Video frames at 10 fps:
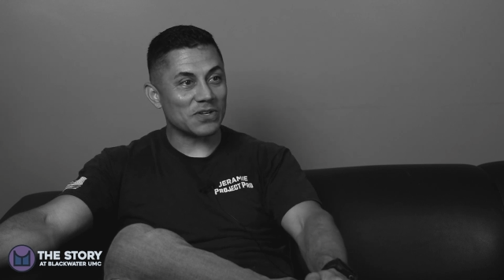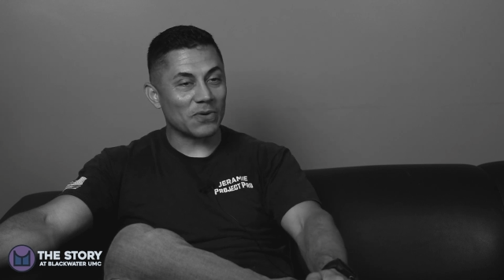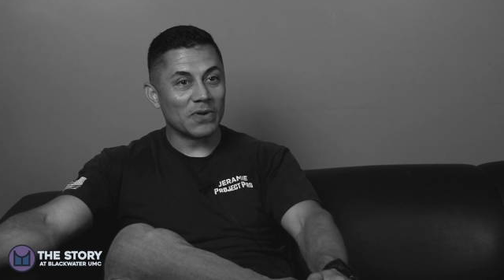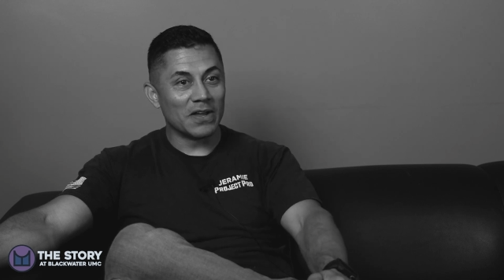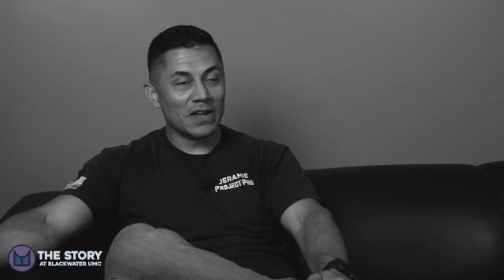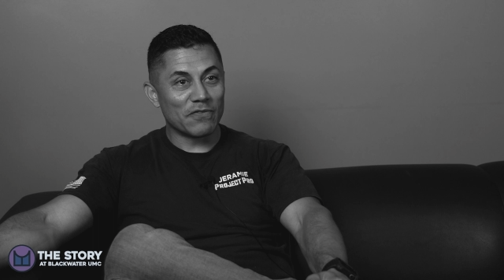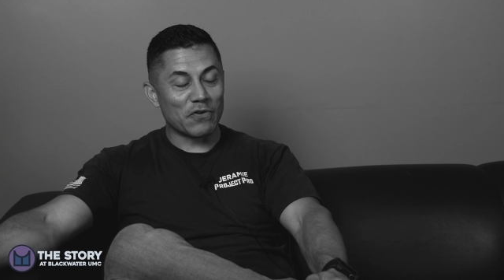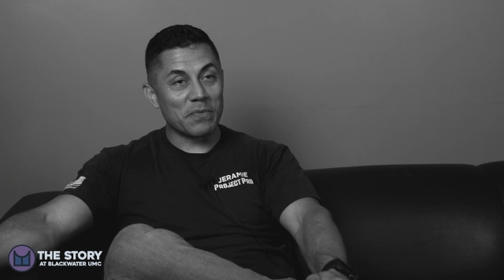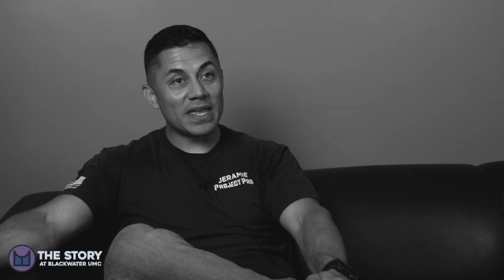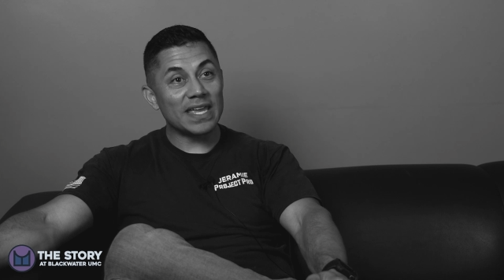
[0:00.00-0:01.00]
So
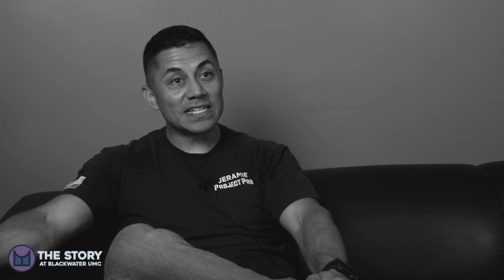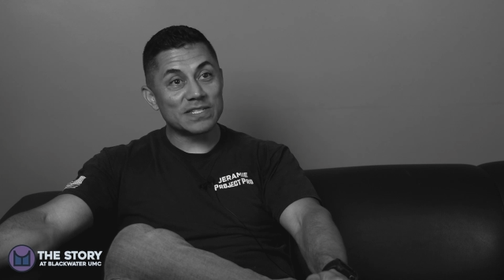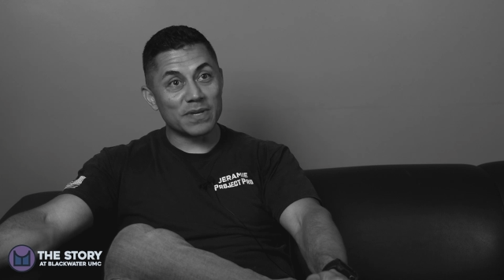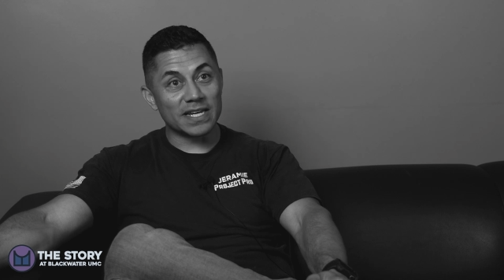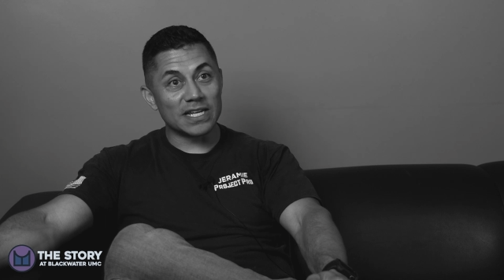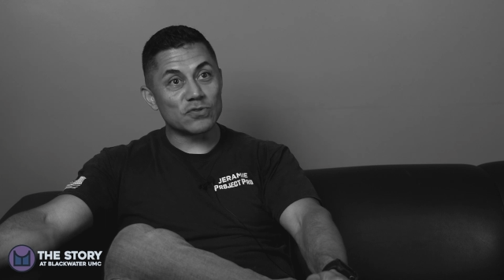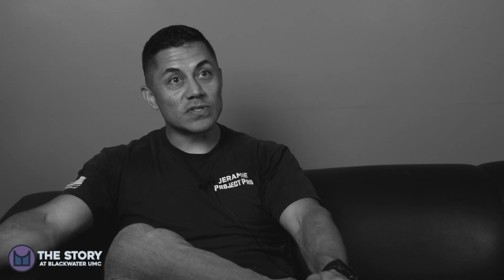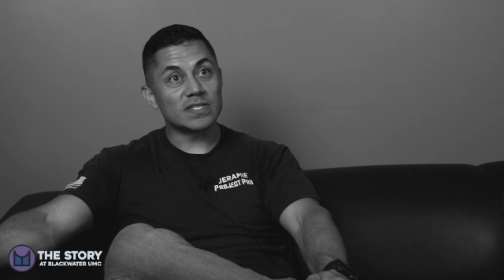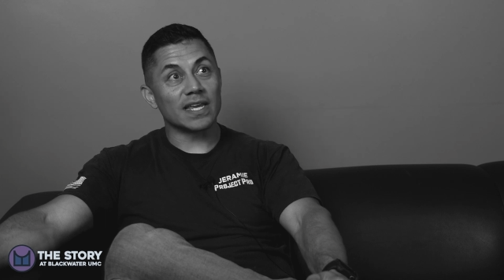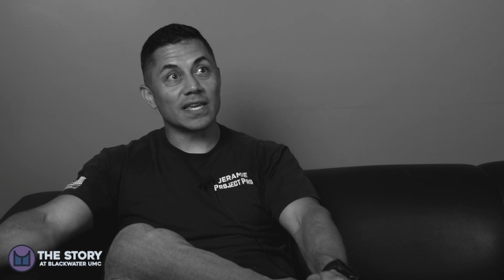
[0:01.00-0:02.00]
for me, it's been
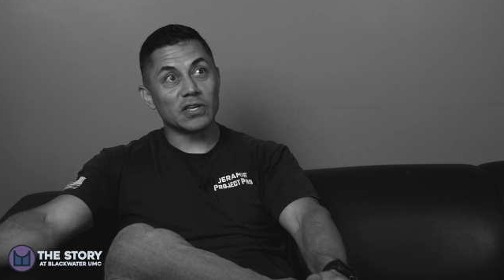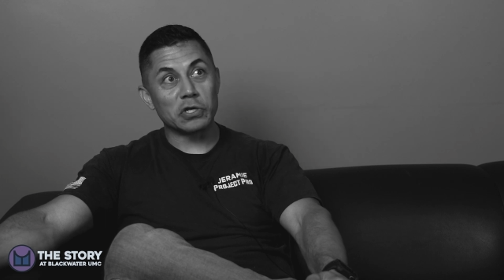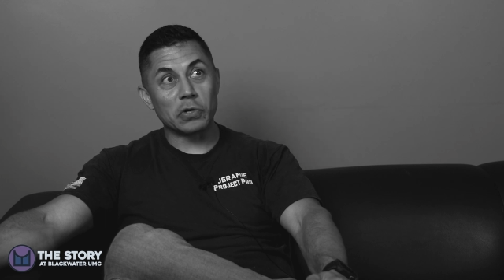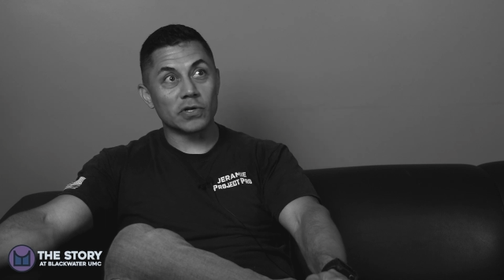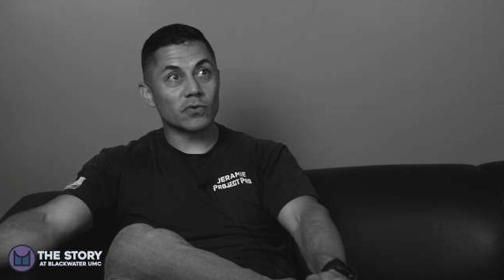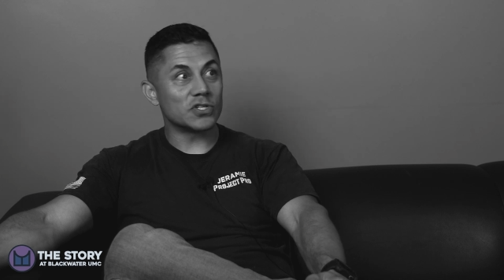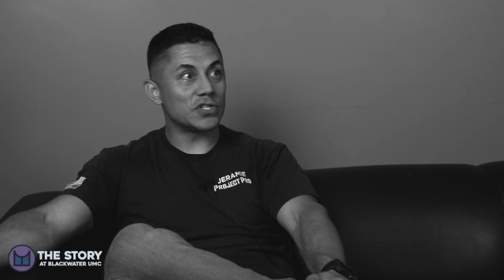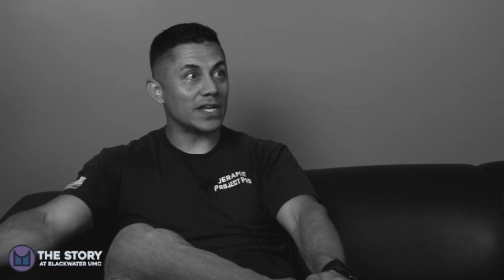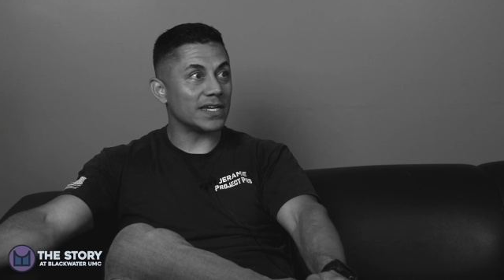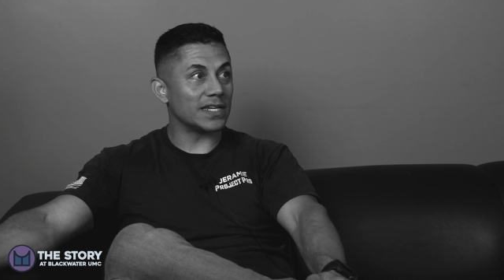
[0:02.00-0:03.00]
interesting, you know, in
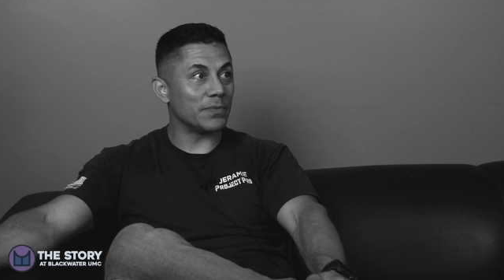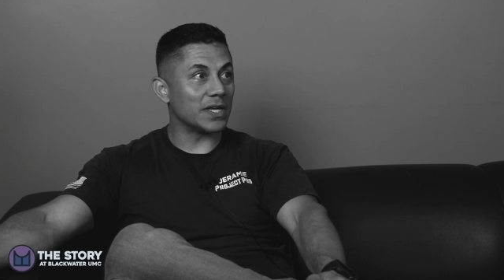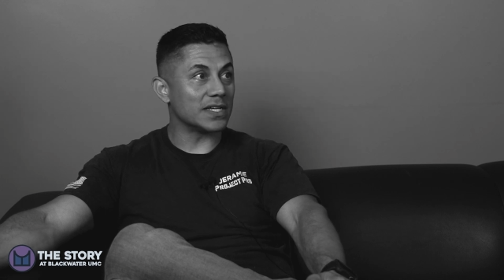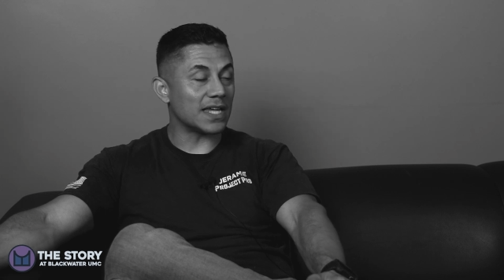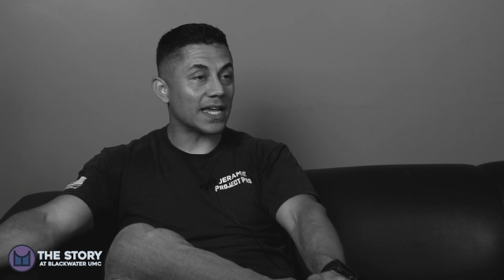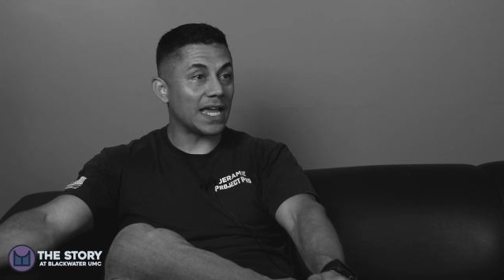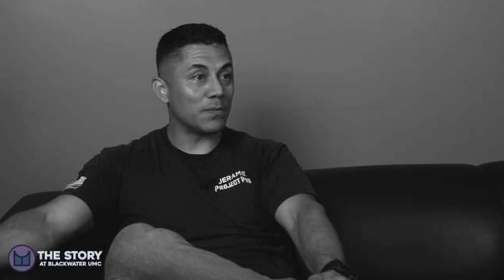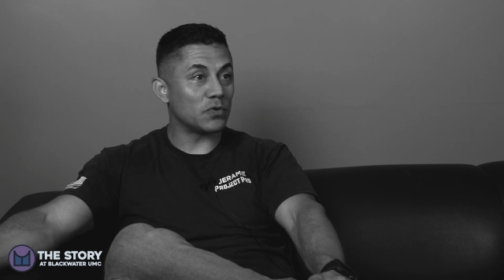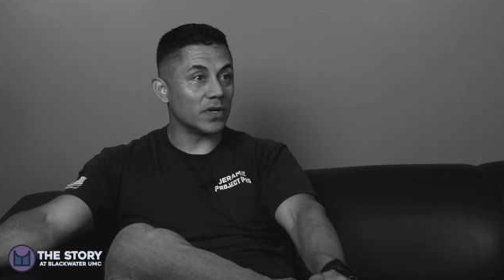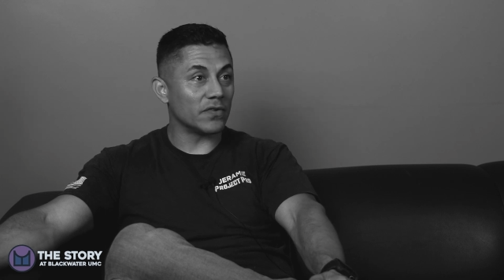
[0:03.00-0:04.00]
Christianity, because I
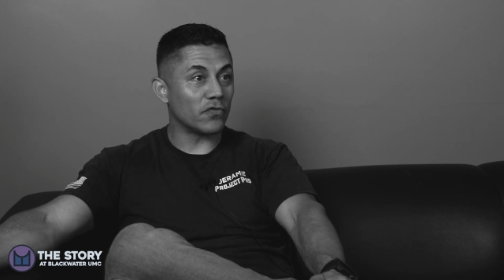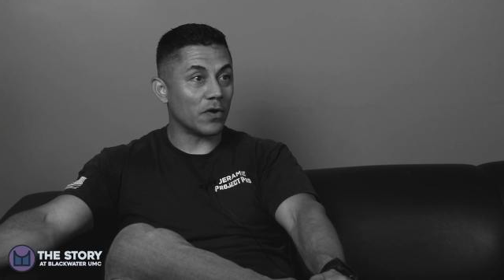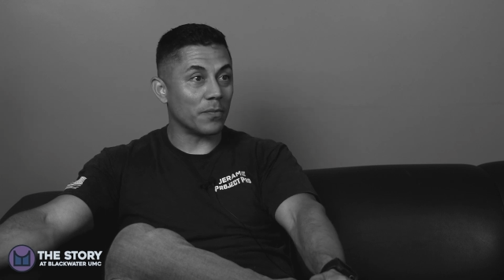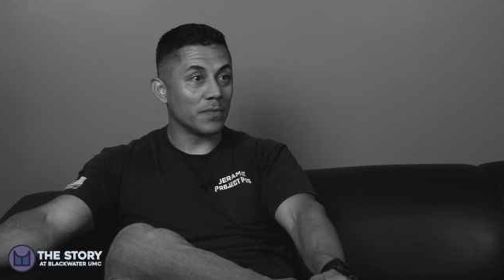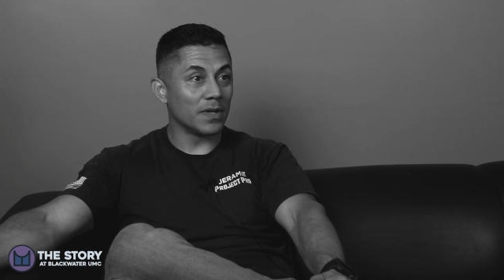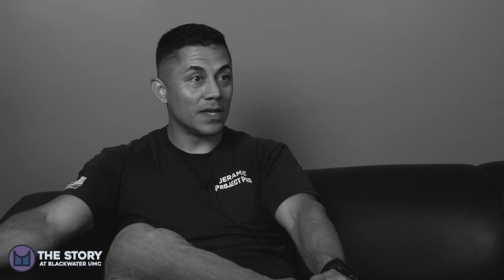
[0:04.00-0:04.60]
came to it from